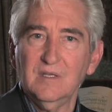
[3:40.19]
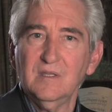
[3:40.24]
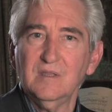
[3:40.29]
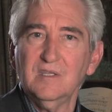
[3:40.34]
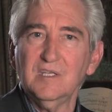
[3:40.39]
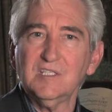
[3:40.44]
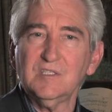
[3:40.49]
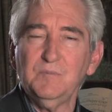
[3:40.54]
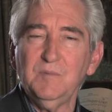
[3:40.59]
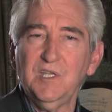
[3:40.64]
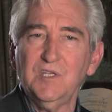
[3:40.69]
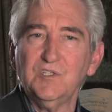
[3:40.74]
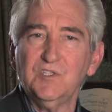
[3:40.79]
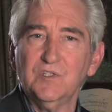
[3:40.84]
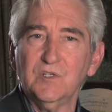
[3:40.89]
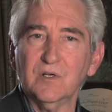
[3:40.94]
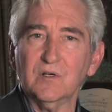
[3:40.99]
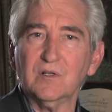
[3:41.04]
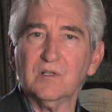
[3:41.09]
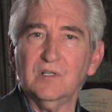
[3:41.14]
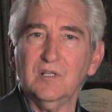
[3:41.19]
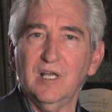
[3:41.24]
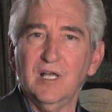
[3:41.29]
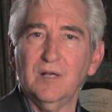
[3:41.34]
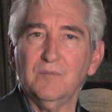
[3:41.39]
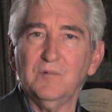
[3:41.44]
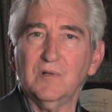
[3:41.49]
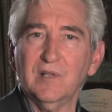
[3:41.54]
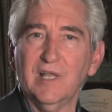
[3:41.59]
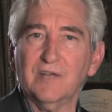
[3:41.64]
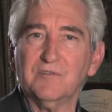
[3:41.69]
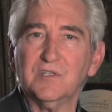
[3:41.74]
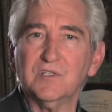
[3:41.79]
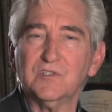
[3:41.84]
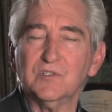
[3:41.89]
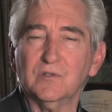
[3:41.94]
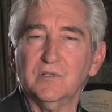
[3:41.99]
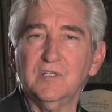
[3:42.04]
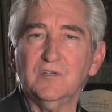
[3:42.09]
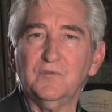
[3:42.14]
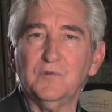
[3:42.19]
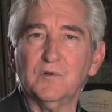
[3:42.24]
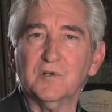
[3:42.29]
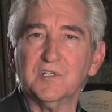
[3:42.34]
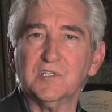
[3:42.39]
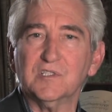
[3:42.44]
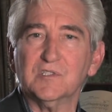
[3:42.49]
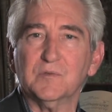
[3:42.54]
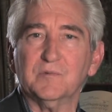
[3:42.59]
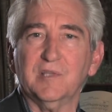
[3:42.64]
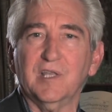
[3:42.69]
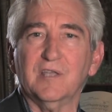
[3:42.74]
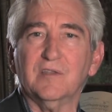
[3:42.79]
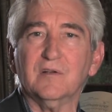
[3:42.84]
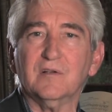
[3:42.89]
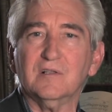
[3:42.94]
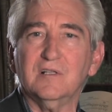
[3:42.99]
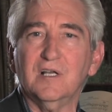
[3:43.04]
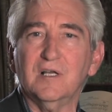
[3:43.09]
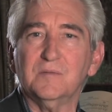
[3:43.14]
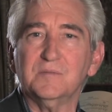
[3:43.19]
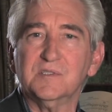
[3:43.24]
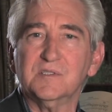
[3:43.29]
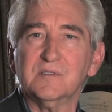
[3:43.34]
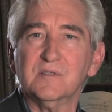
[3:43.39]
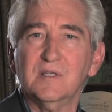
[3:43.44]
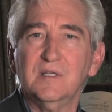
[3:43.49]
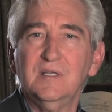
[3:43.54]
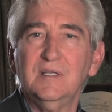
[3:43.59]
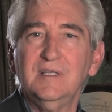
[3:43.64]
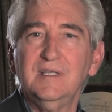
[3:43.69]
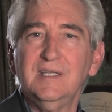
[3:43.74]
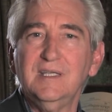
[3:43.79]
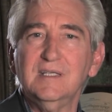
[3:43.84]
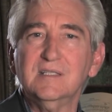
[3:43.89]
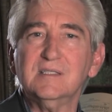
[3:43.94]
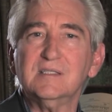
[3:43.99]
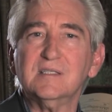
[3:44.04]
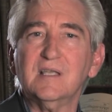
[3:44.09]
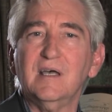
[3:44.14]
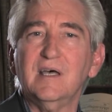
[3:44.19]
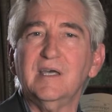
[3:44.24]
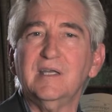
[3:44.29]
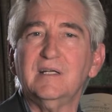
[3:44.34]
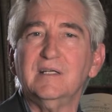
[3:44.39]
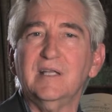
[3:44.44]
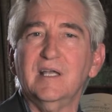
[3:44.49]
This means your club will have to join forces with other clubs inside and